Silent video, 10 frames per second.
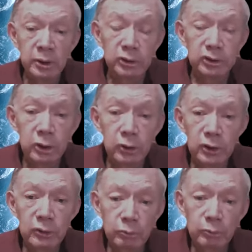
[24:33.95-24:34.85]
So
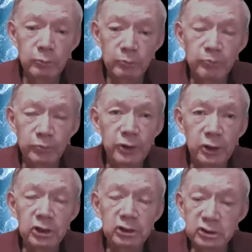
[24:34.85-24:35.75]
that there
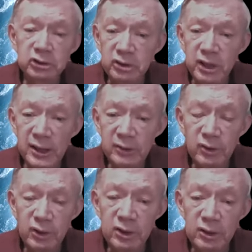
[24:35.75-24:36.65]
just is not
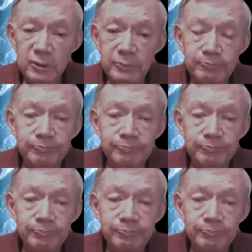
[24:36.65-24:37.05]
the